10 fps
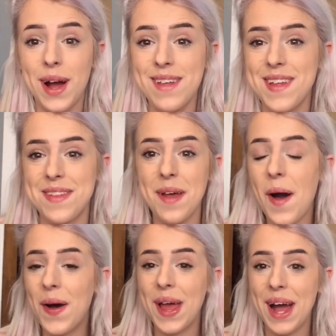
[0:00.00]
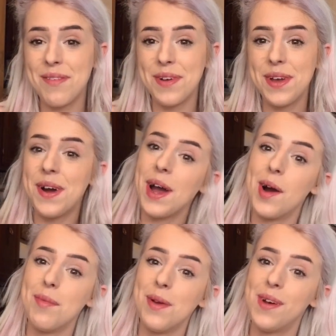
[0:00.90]
guys, that's all I have for you. I
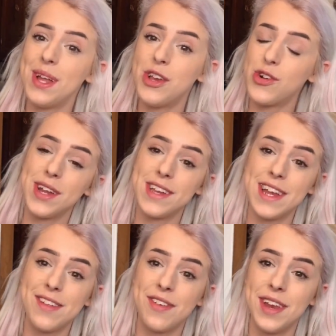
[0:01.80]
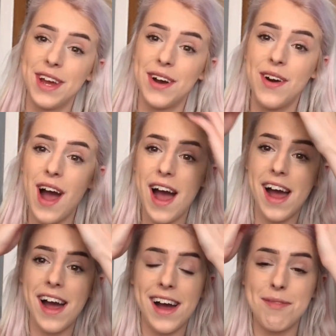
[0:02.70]
hope you enjoyed today's video.
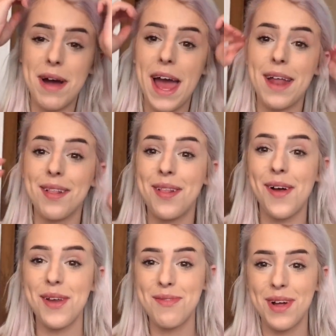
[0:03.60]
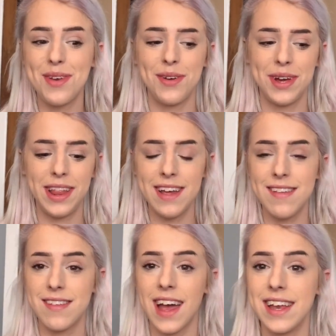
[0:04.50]
I had a lot of fun doing
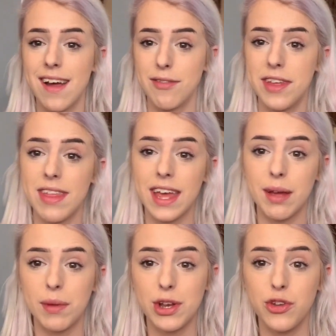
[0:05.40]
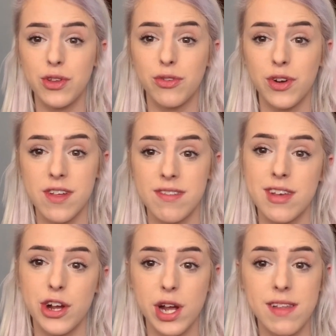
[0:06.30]
this. I definitely think I'm going to do this for a
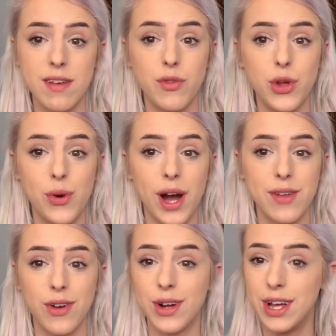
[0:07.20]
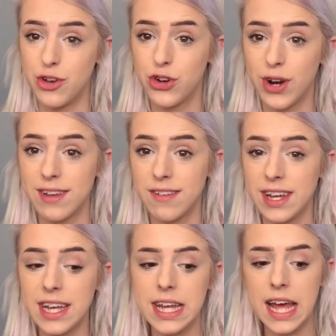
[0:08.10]
series if you guys are
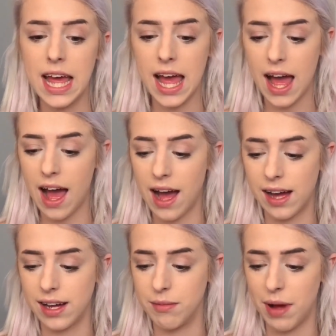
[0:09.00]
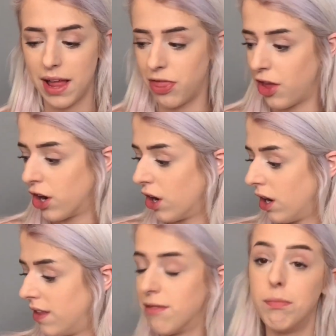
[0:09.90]
interested.
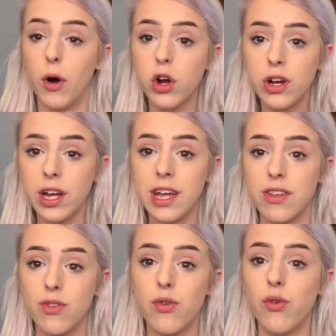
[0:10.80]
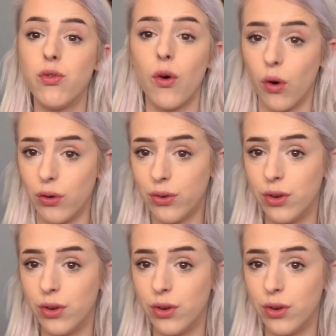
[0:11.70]
This book is full